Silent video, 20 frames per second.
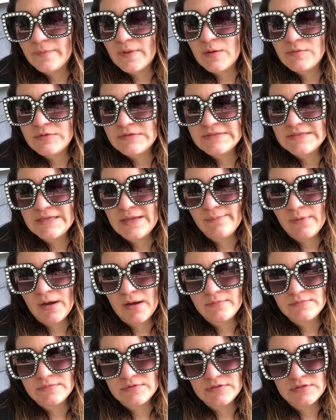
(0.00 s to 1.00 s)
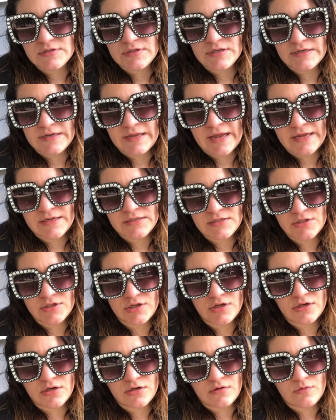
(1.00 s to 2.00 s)
I wouldn't say moms and dads
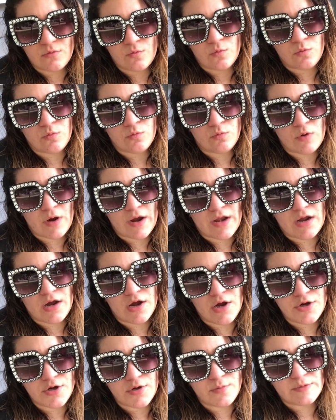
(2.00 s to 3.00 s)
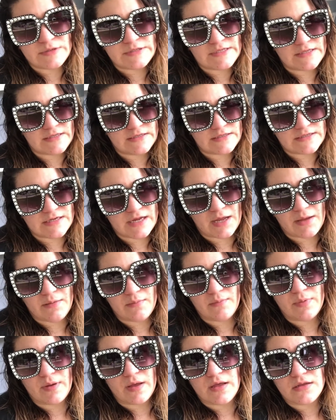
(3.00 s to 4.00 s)
are right 100% of the
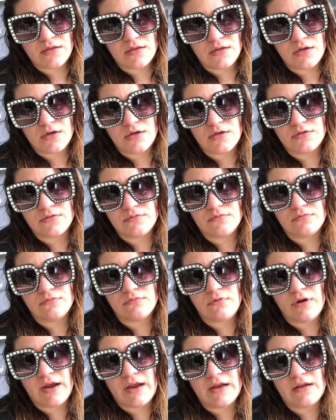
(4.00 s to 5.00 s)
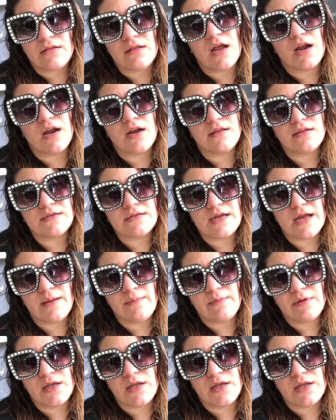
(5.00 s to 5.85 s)
time, but they're right a lot of the time.